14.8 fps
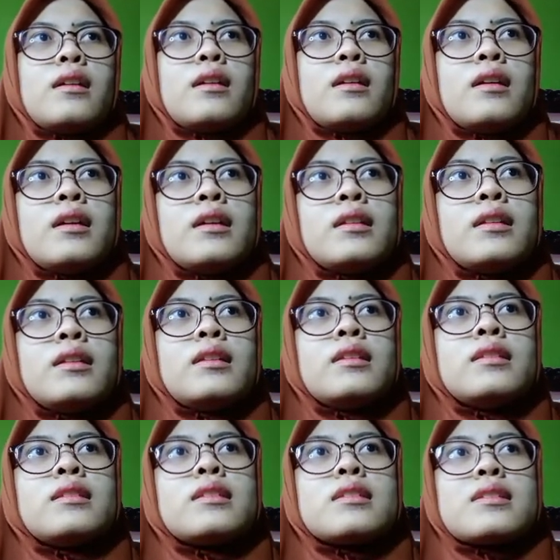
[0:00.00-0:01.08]

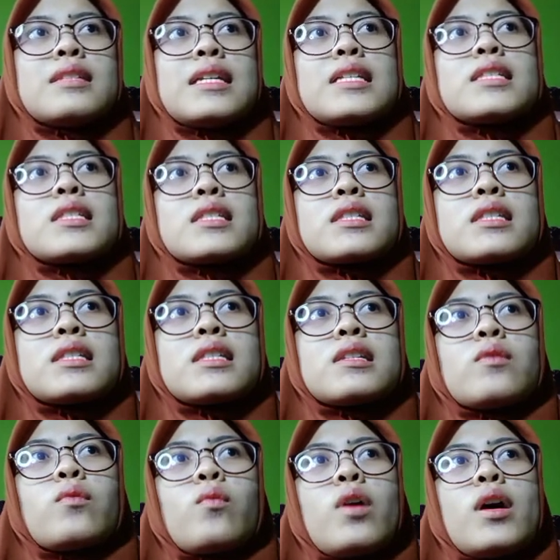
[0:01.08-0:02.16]
And the sixth
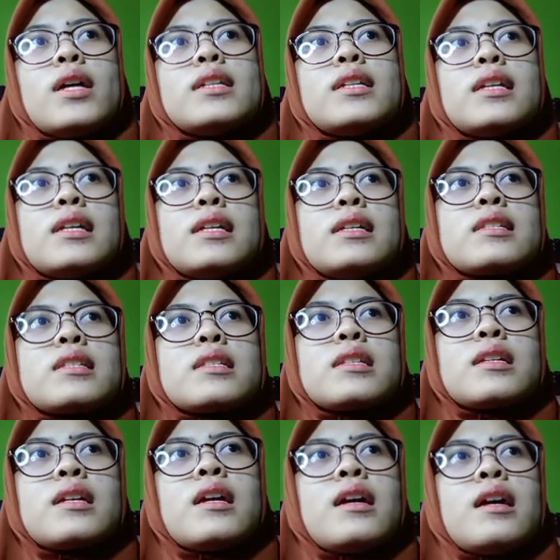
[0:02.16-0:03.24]
one is
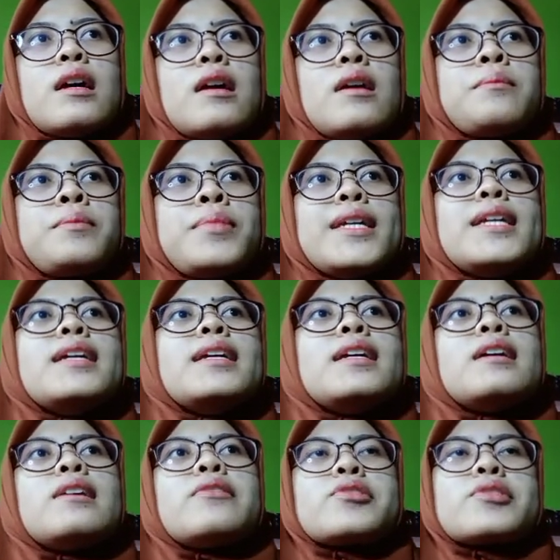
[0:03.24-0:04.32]

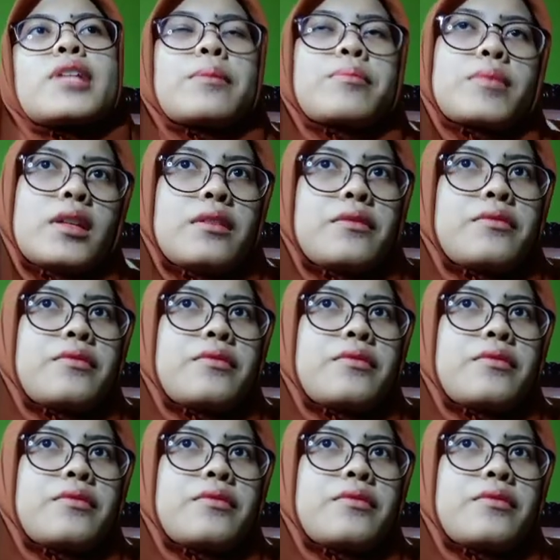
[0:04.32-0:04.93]
be receptive.